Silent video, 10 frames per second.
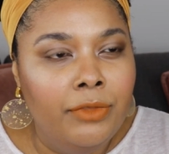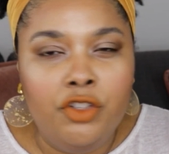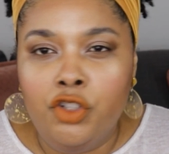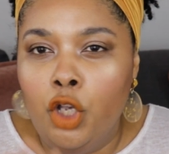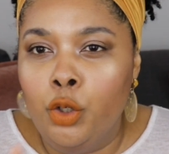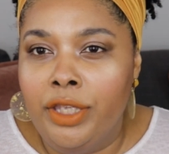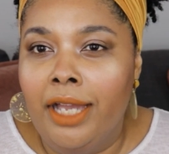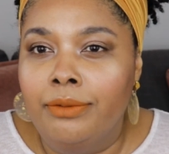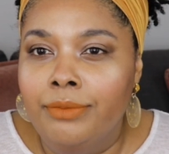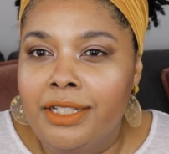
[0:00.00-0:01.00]
So
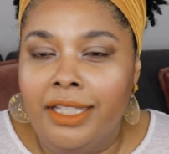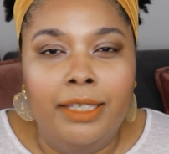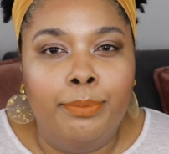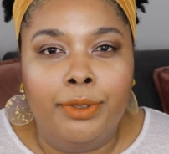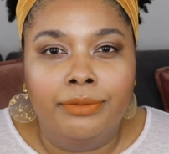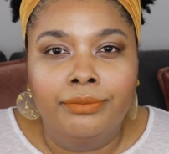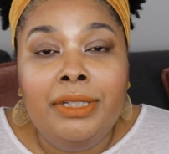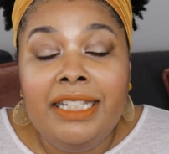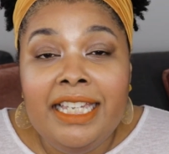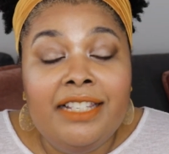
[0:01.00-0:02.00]
yeah, it's a keeper.
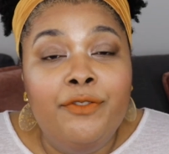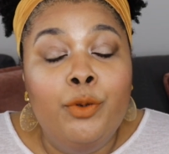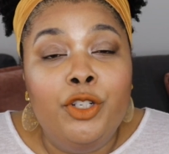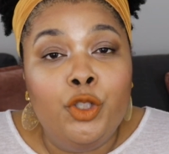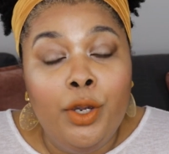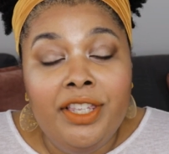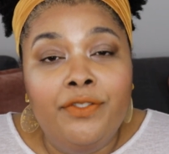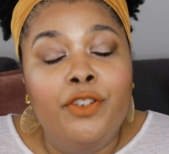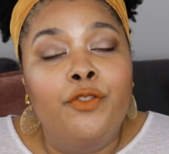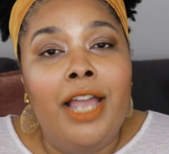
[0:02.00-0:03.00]
Please, if you enjoyed this
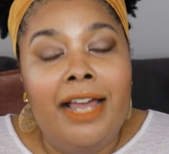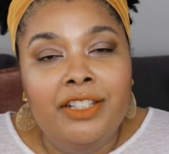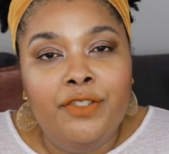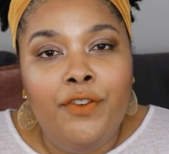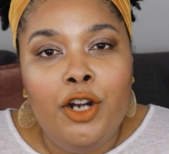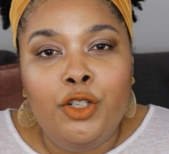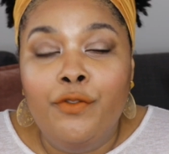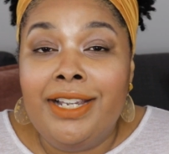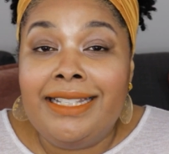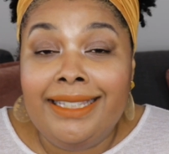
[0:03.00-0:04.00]
video, if you got this far, don't
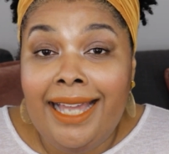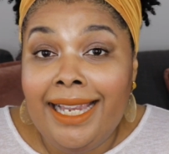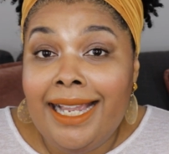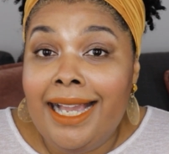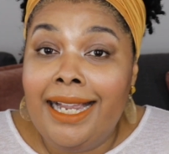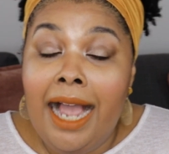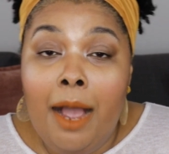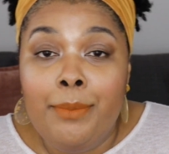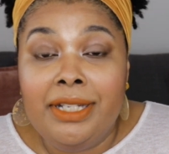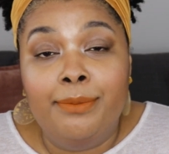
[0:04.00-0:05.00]
forget to like,
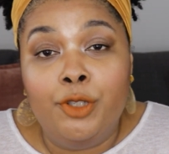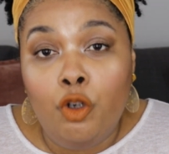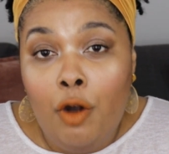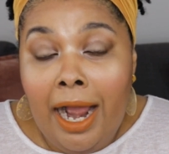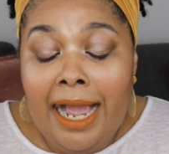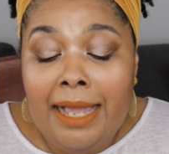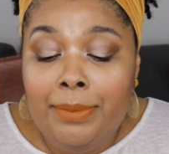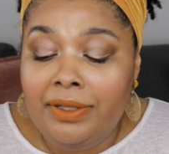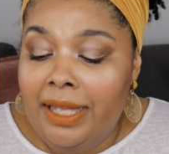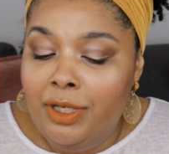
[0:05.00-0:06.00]
comment,
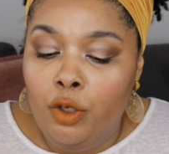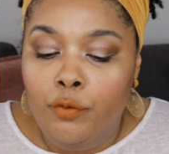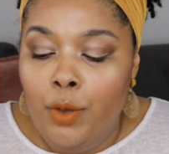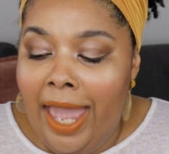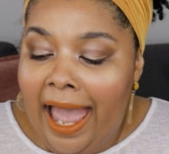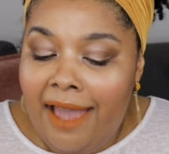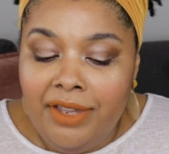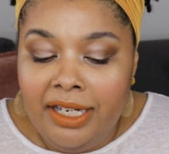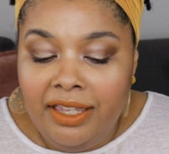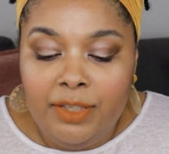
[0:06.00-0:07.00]
subscribe. Let me know if you have
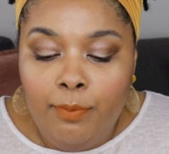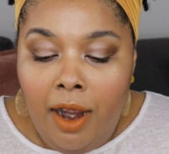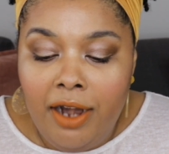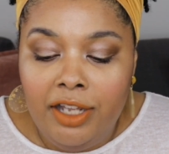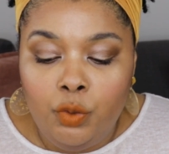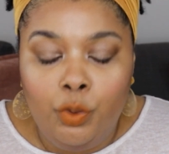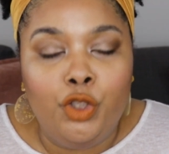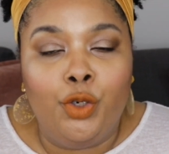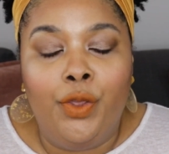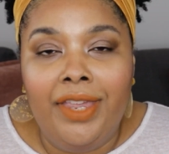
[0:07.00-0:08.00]
any of these products,
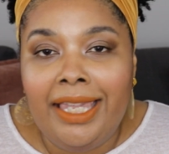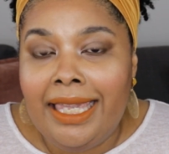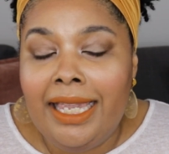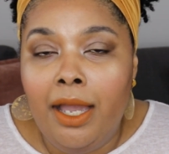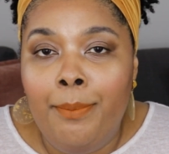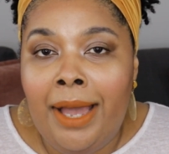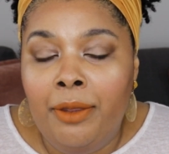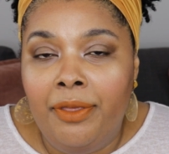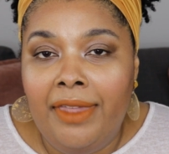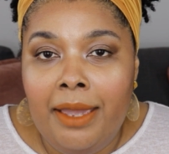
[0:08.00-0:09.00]
what you're thinking
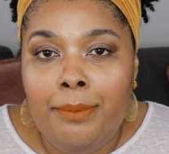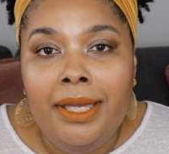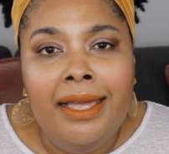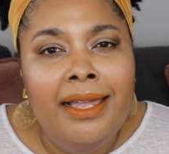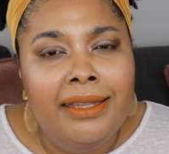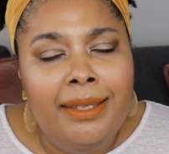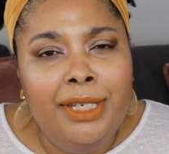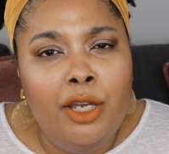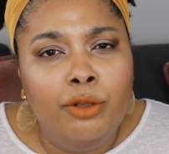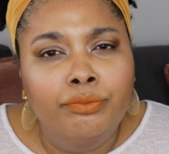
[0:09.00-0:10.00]
about them. Let me
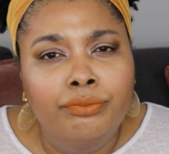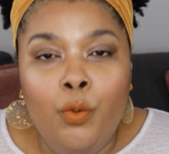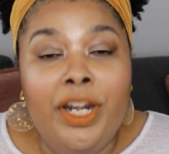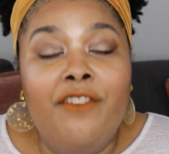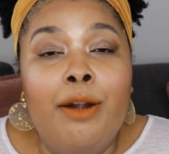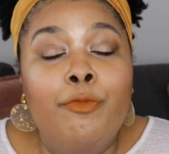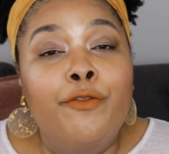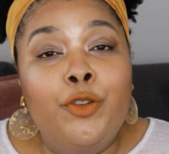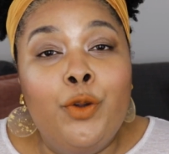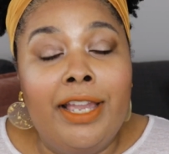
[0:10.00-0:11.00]
know. Whenever I'm
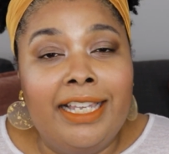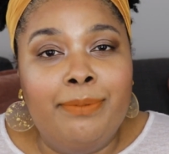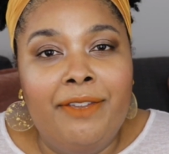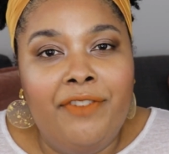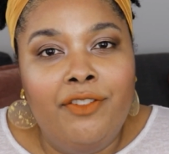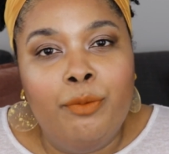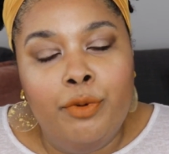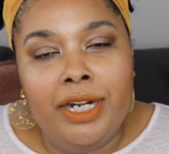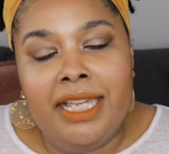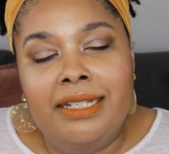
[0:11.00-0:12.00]
reviewing, I guess, my favorite
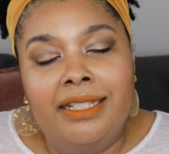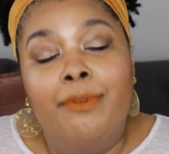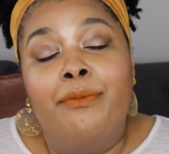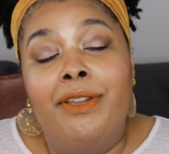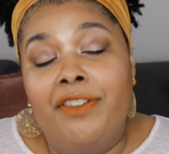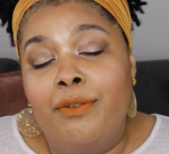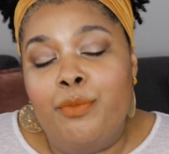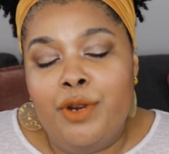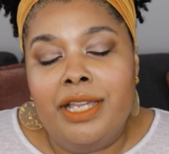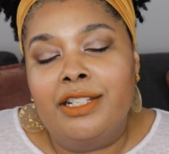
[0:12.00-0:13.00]
brands, some of my favorite
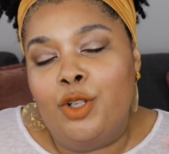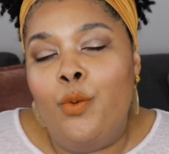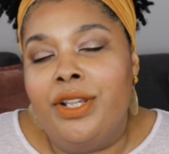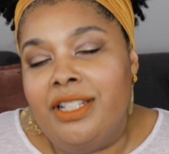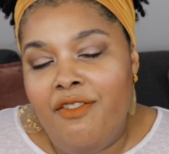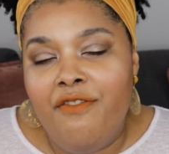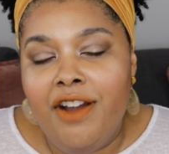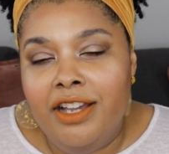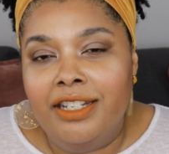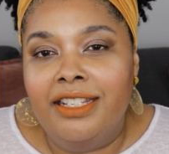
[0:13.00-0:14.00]
brands, it's always a
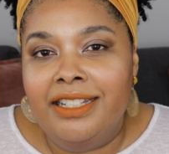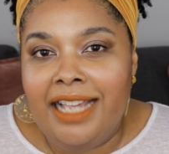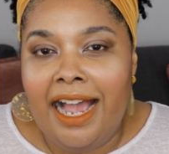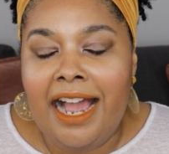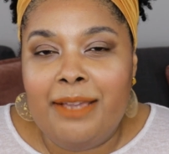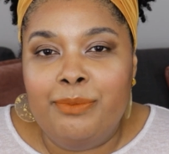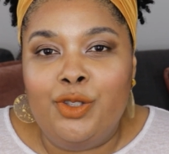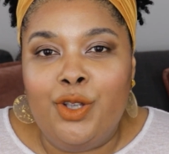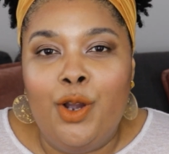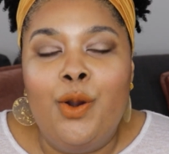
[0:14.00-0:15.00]
fun time.
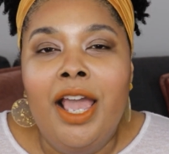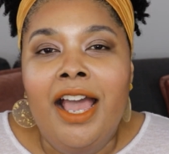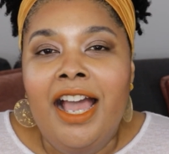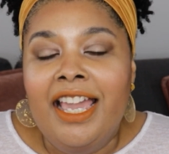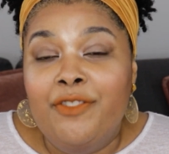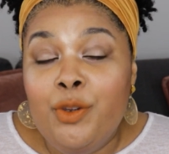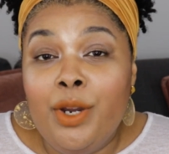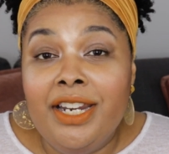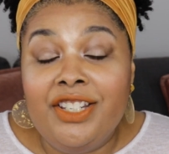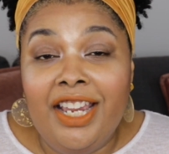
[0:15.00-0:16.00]
So if you
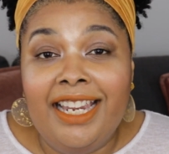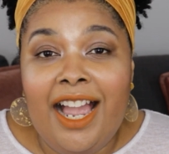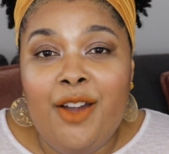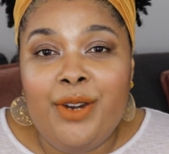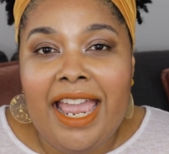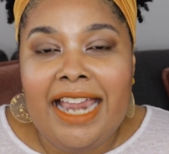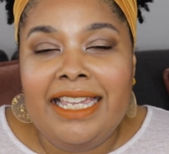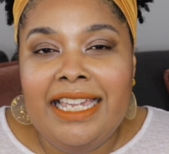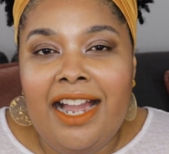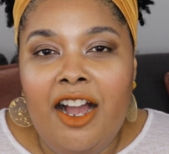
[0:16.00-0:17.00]
want to check out
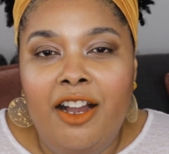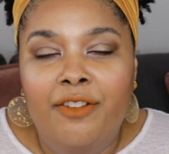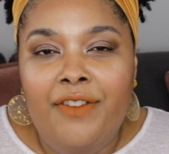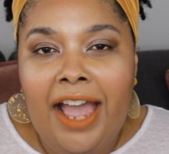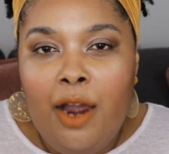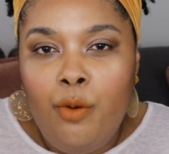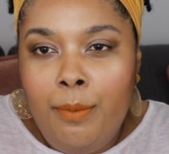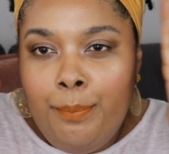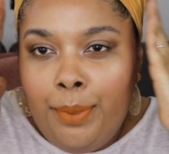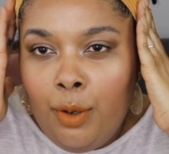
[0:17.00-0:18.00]
any of our
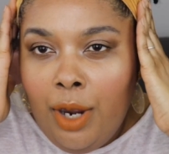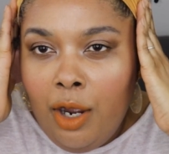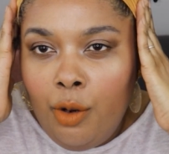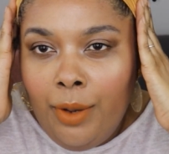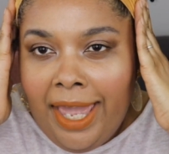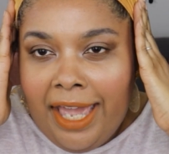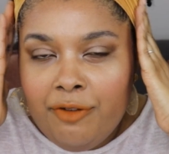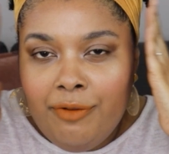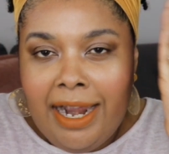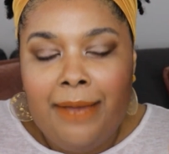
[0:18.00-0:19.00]
boho
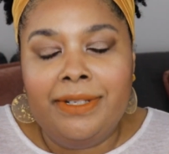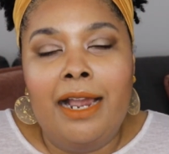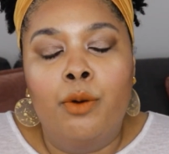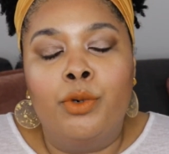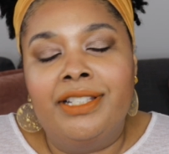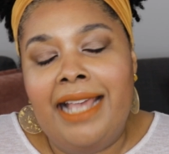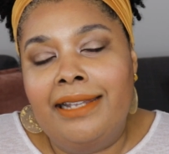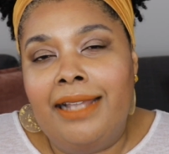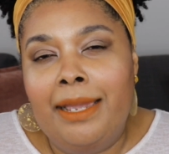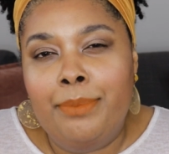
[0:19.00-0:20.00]
head wraps, our
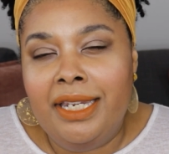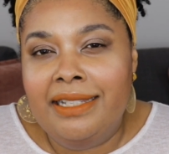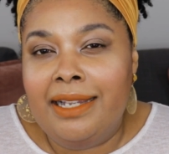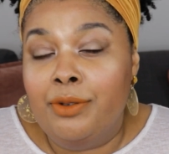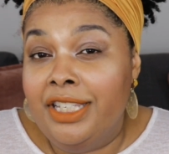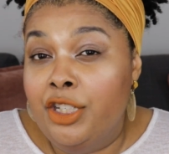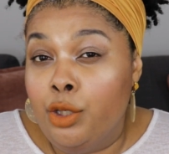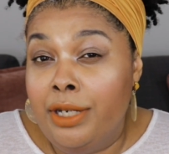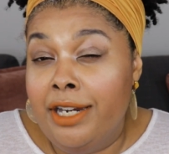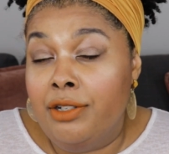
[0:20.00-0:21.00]
satin line beanies, our
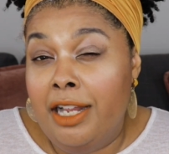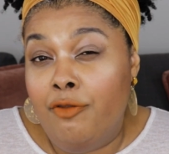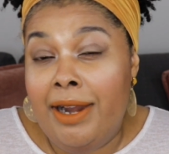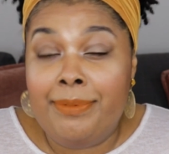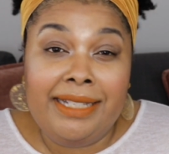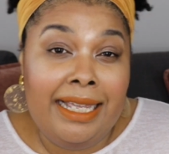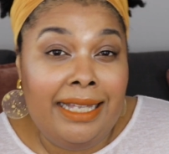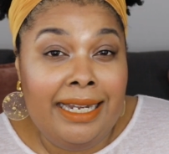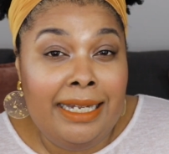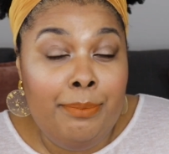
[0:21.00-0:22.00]
t-shirt hair towel wraps, satin
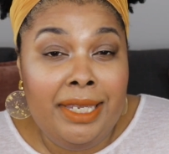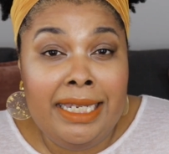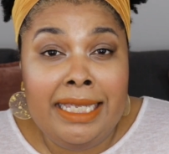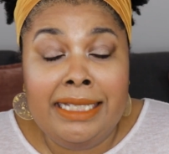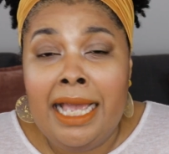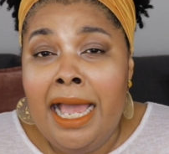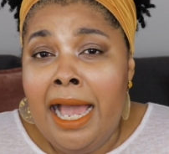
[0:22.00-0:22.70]
line knit beanies,